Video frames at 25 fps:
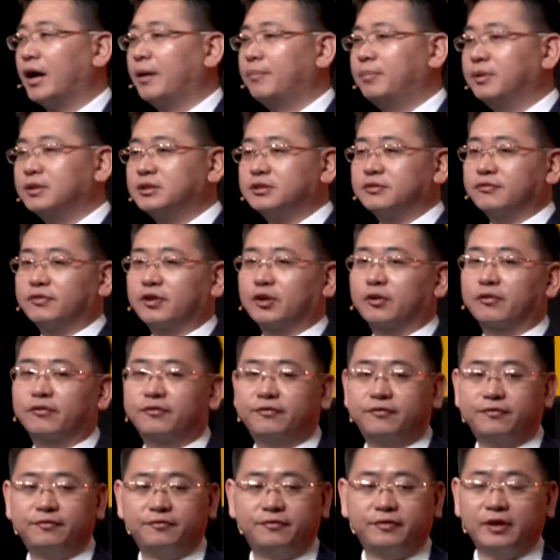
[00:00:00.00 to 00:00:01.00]
app will
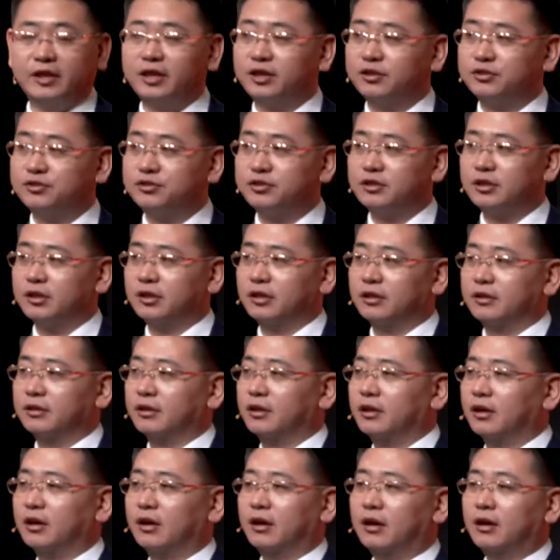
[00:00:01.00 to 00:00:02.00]
finish
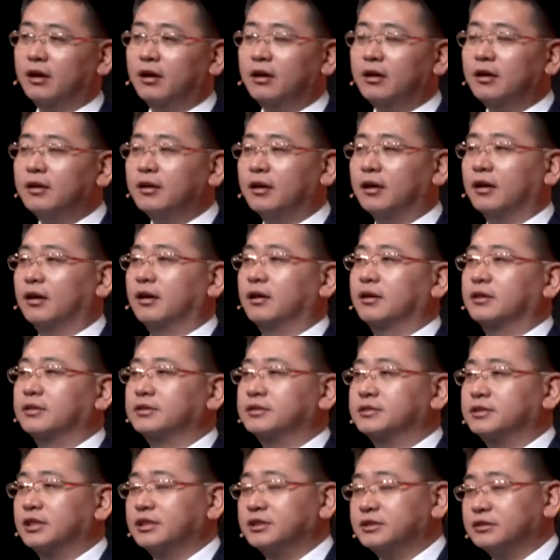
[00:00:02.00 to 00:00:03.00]

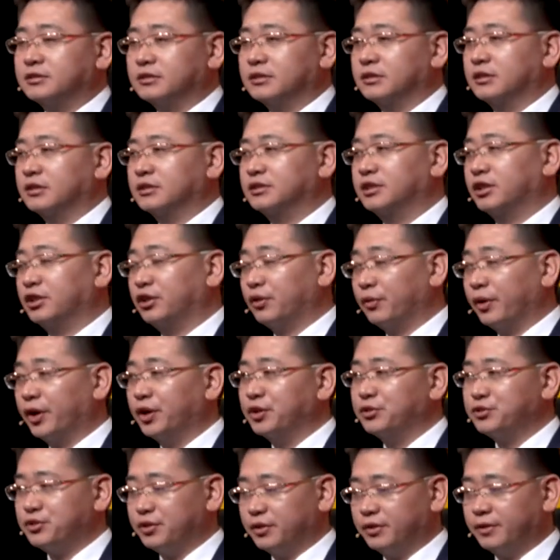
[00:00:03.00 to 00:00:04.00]
this
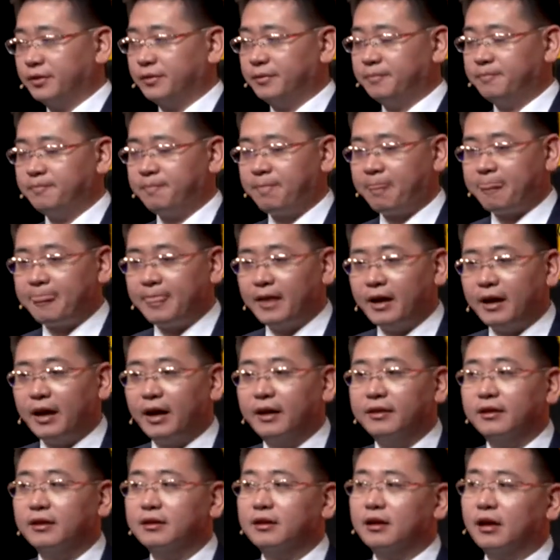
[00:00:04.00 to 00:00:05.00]
situation.
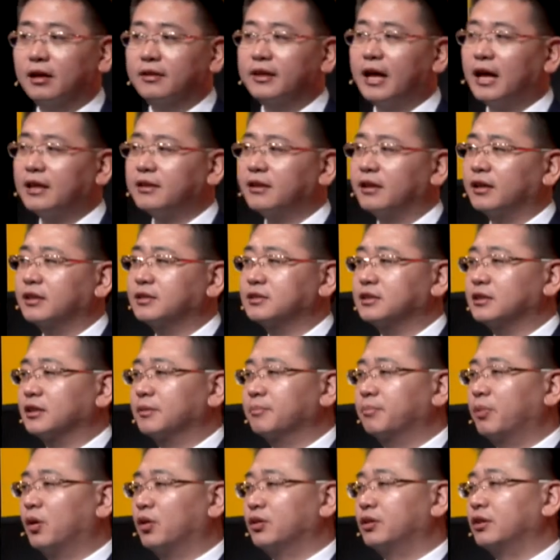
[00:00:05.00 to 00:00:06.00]
And another is
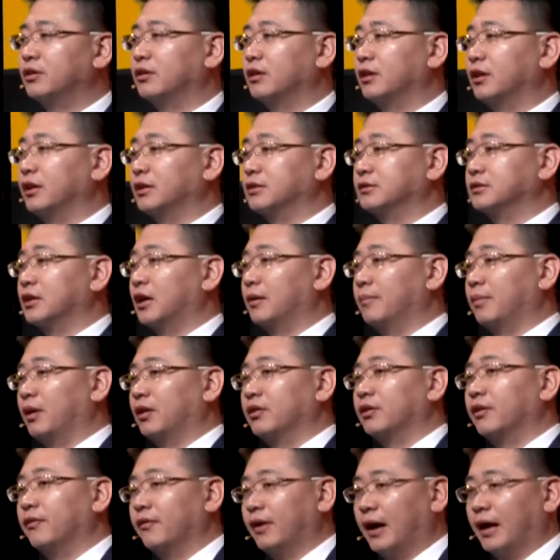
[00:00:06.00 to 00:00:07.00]
important is
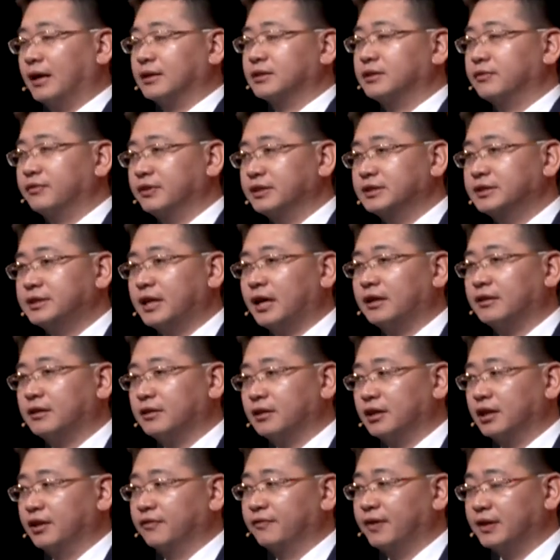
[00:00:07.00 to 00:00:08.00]
about, as we said,
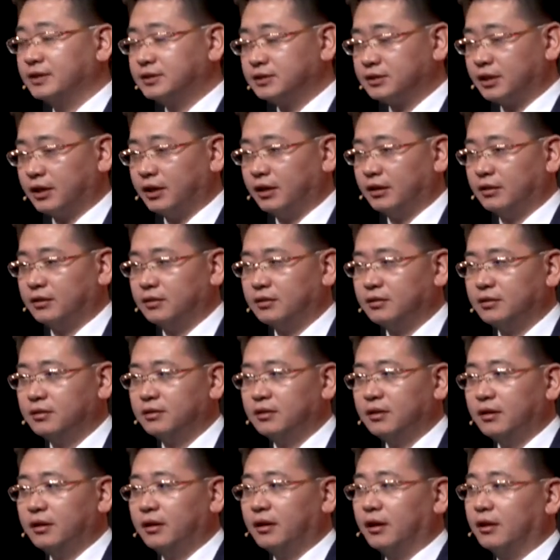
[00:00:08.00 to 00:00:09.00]
investigate.
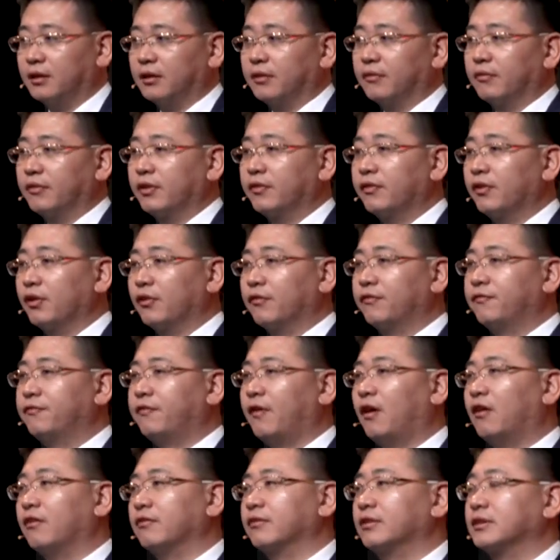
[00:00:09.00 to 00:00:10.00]
And we will
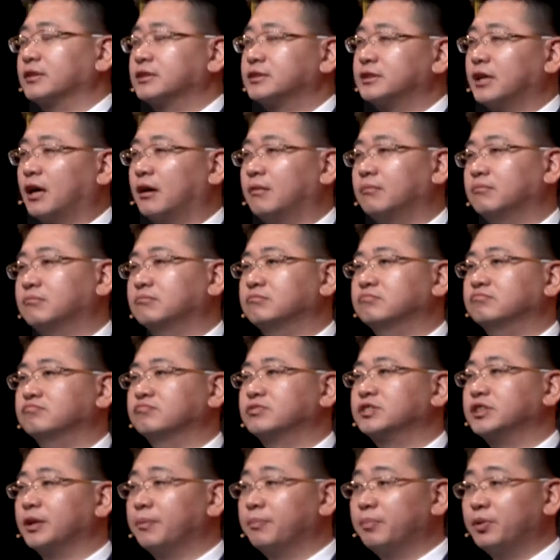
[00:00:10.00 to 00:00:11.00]
find
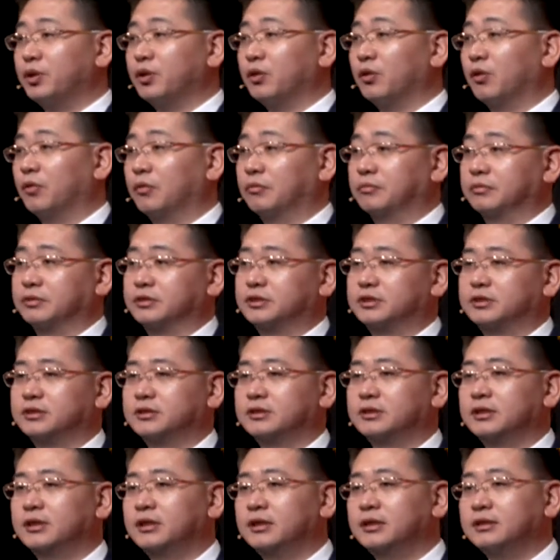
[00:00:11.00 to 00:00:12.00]
some
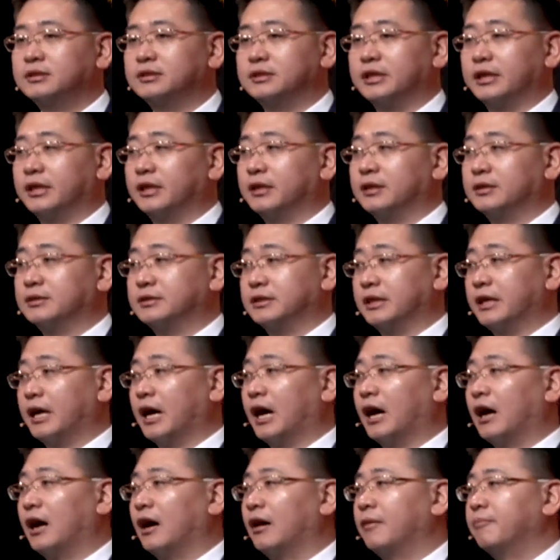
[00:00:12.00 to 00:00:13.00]
CPOs, they
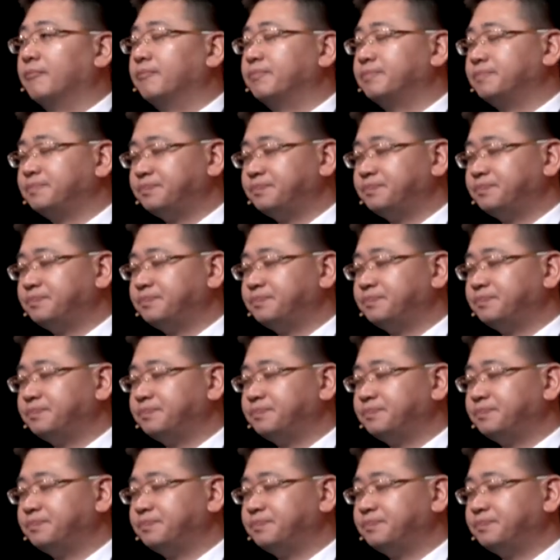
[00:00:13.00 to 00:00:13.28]
are